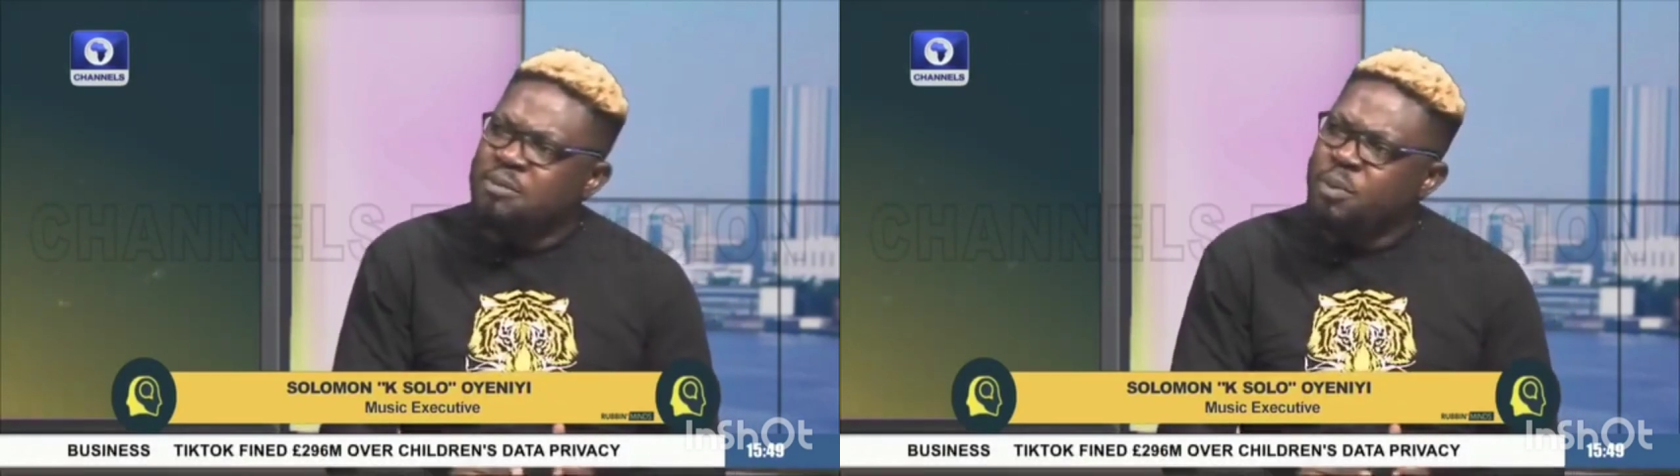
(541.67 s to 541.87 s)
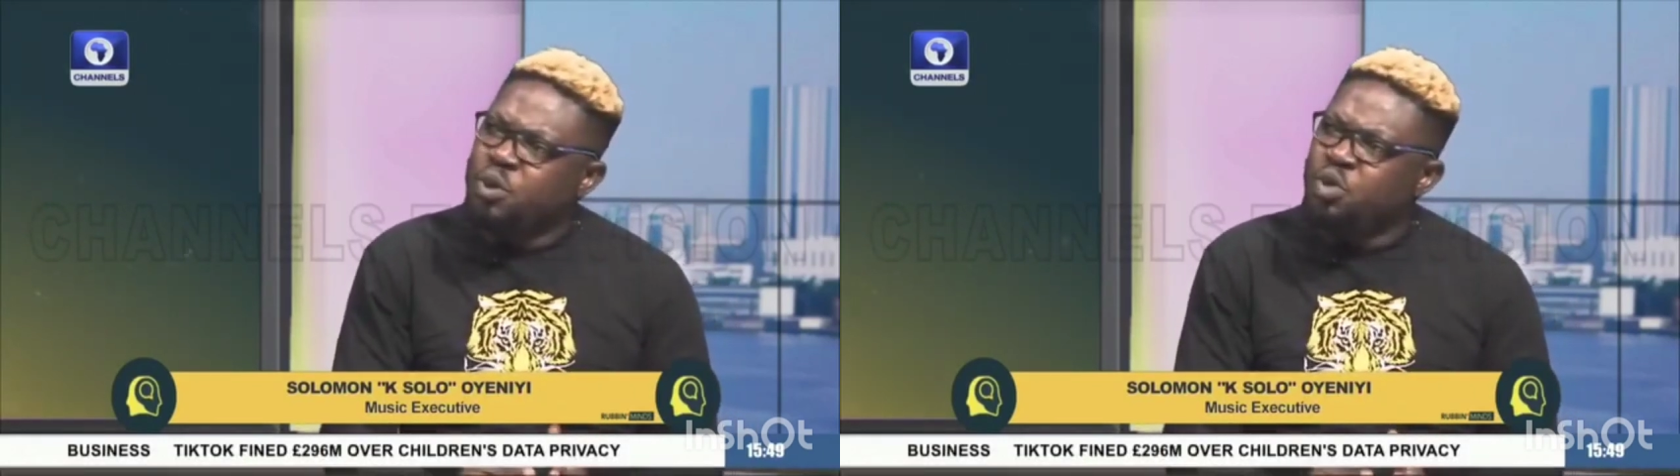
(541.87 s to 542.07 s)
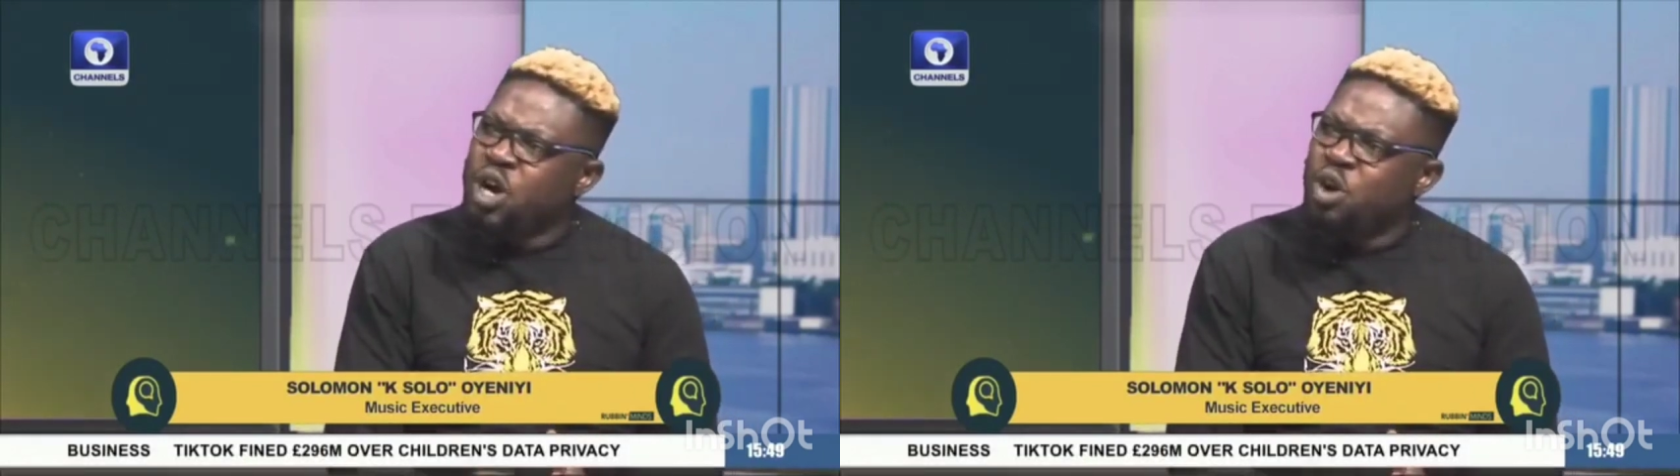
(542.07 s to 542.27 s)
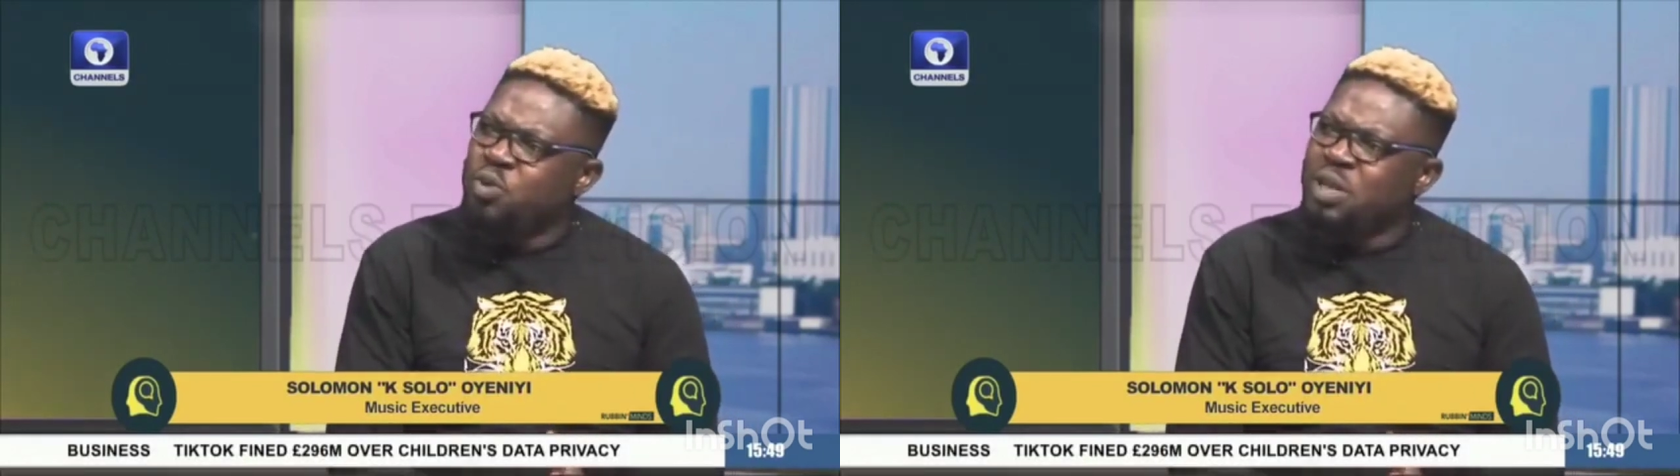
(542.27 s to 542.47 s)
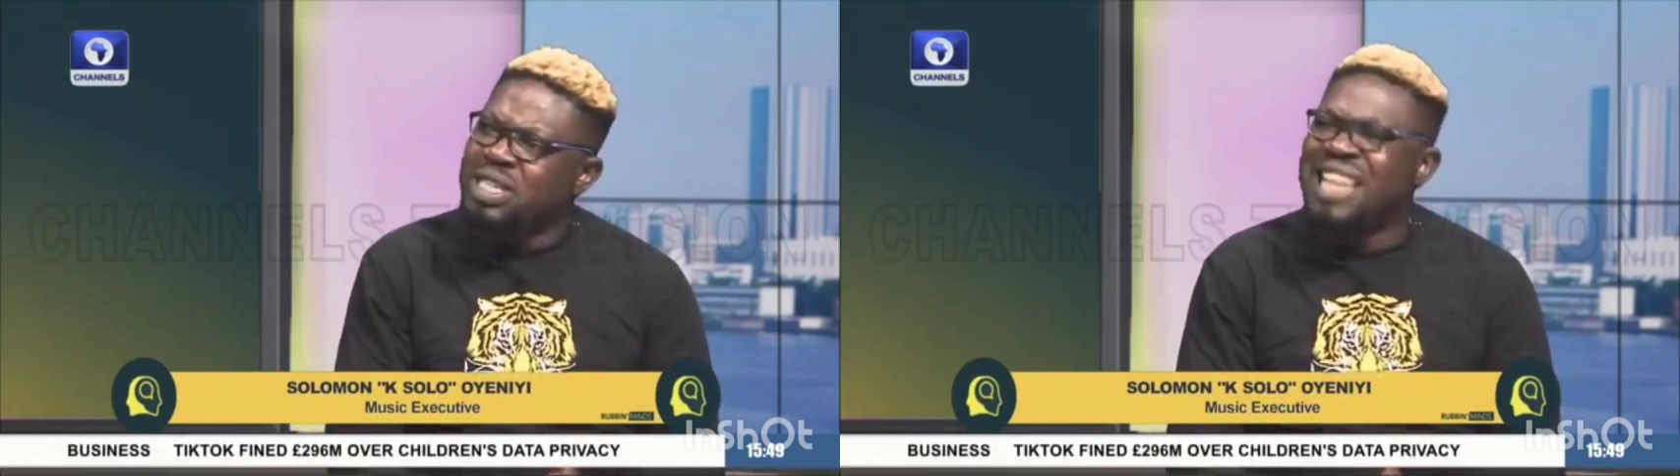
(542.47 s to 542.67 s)
people to
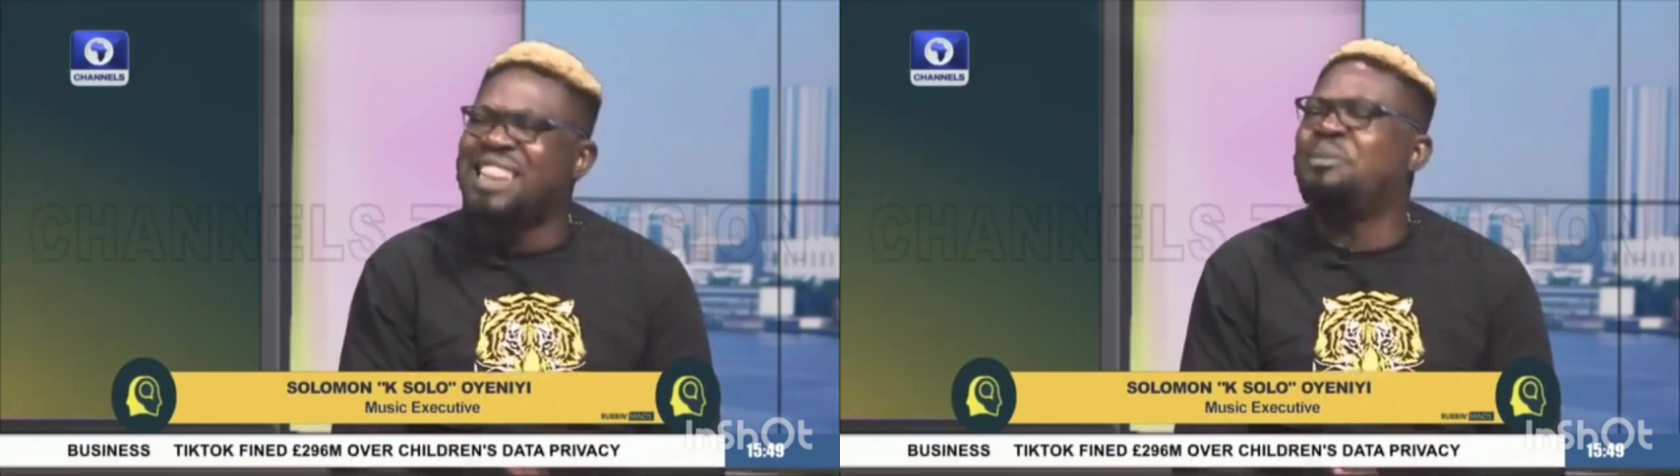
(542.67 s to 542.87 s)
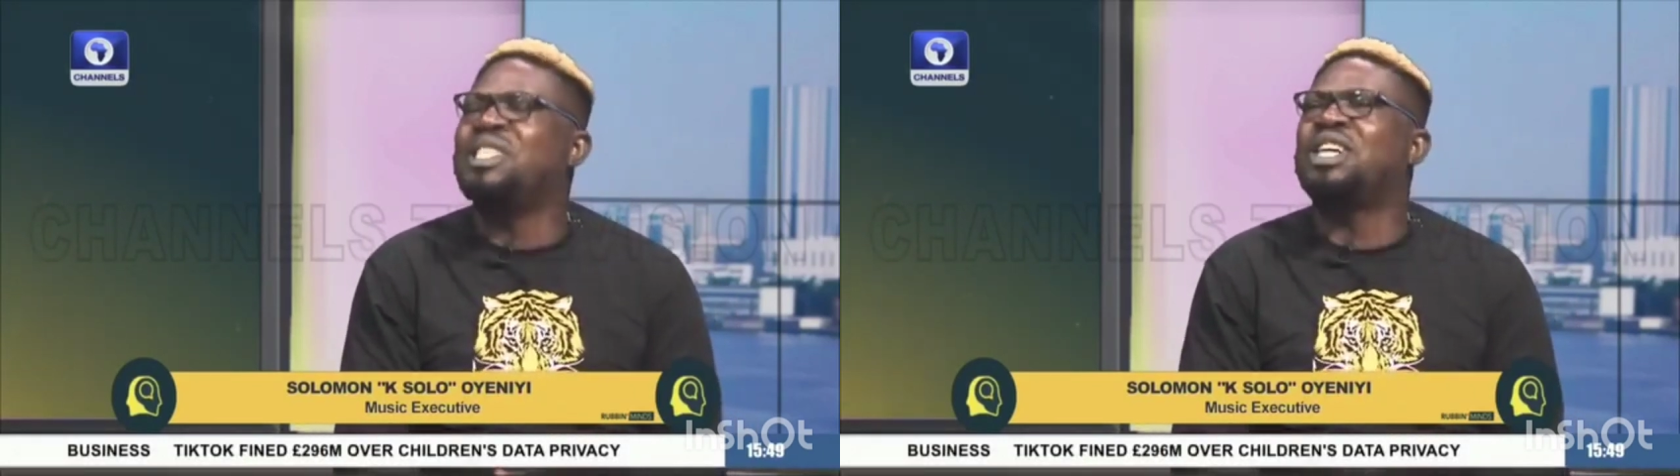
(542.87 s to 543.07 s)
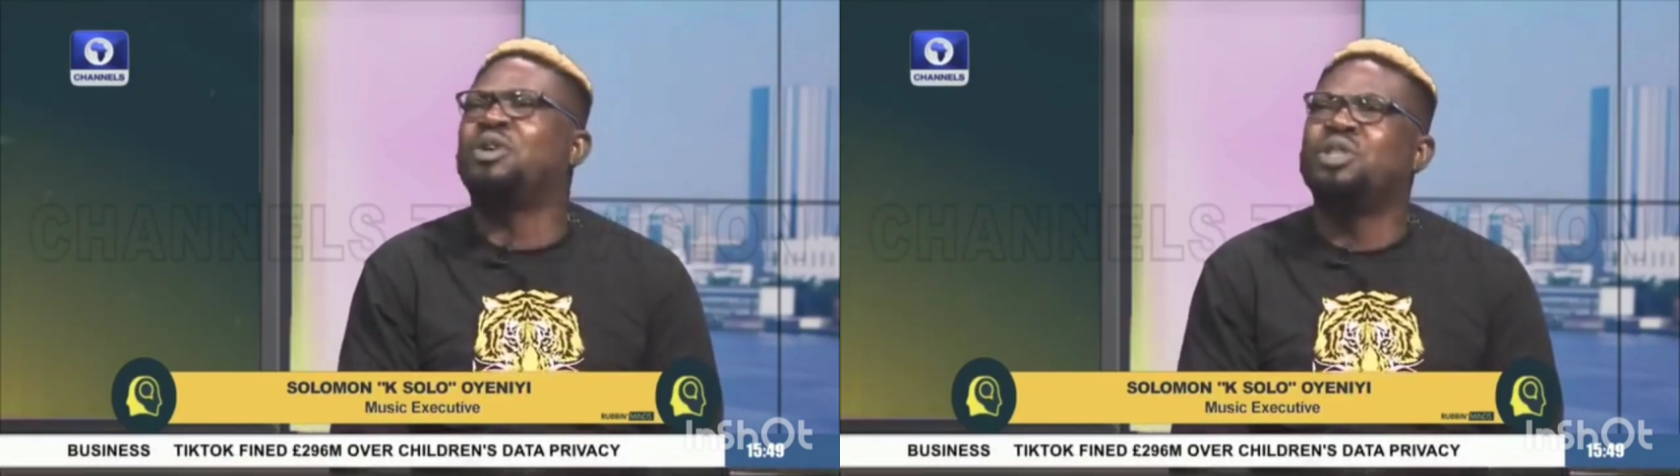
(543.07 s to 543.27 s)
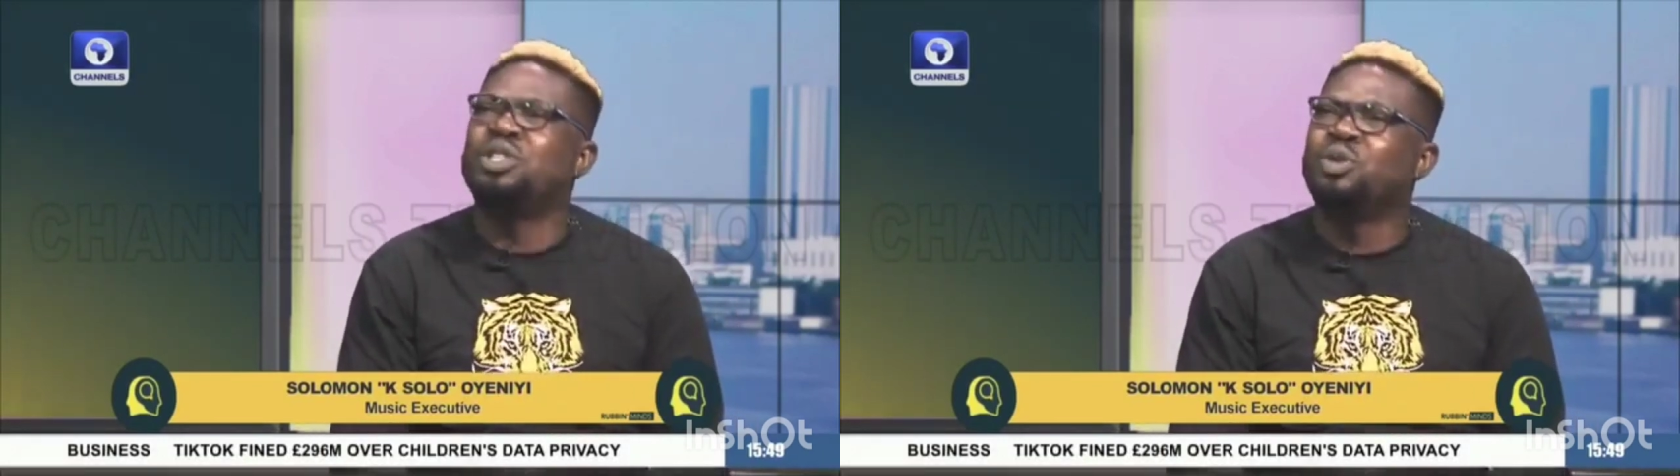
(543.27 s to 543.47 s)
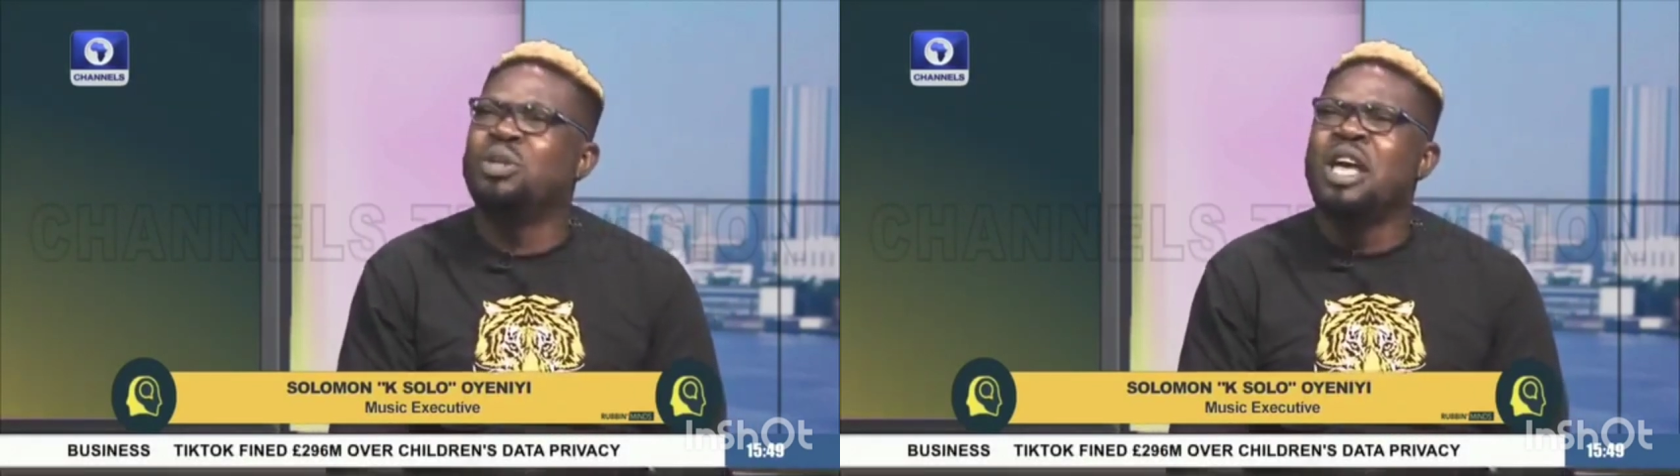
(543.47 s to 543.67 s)
reckon with. And let me tell you
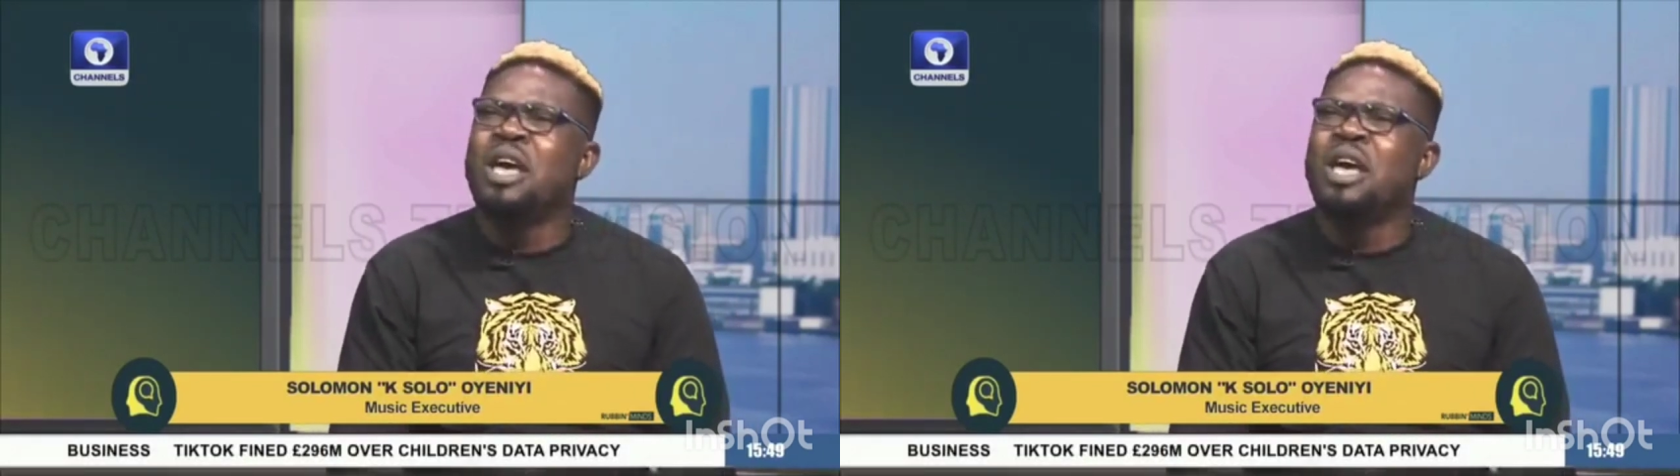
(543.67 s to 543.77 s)
the truth,